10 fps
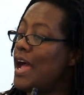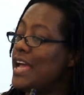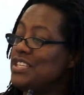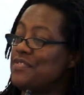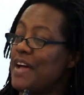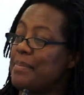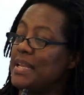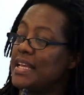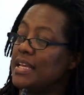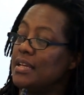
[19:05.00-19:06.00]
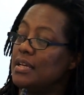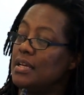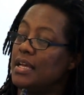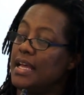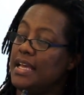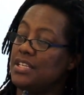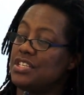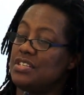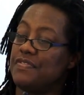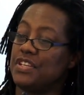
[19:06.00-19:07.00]
Each family, each
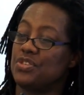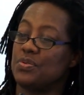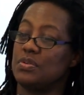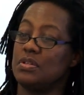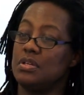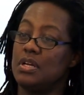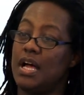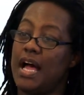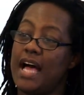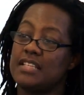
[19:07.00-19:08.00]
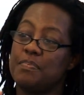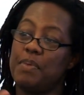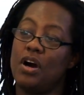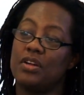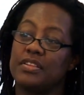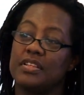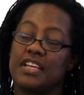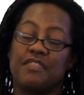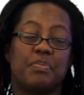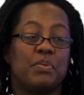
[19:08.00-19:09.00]
individual has a path that
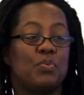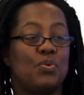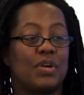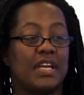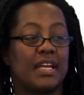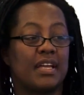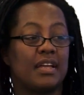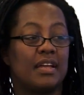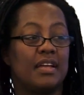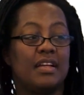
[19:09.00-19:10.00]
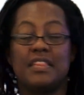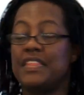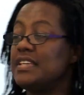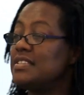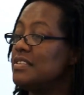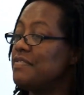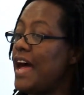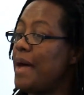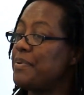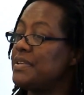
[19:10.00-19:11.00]
they've been walking, things that have
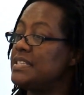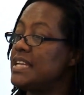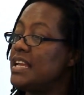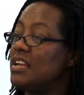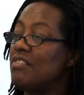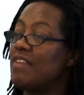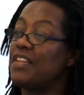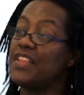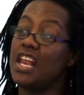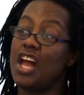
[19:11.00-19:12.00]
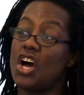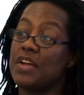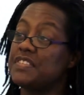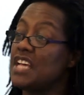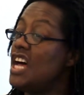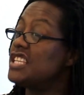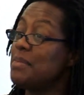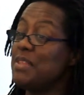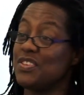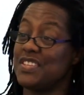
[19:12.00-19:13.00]
happened in and around their lives.
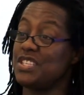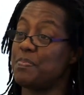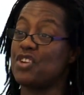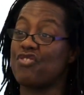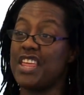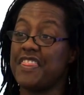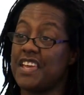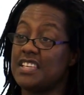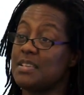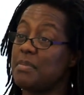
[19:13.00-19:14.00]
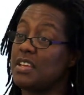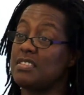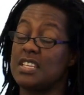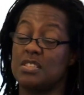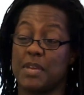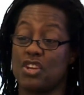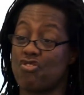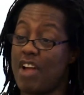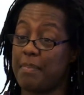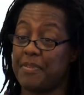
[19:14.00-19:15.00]
Some of those things will be great things, some of those things will be
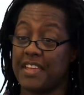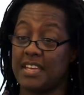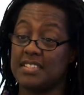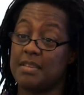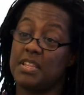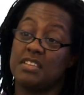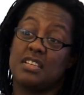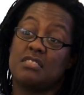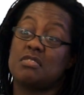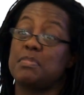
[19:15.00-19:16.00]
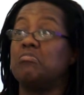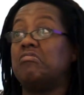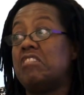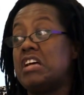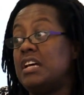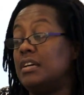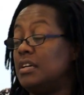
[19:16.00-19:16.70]
crap things, some of those things will just be meh.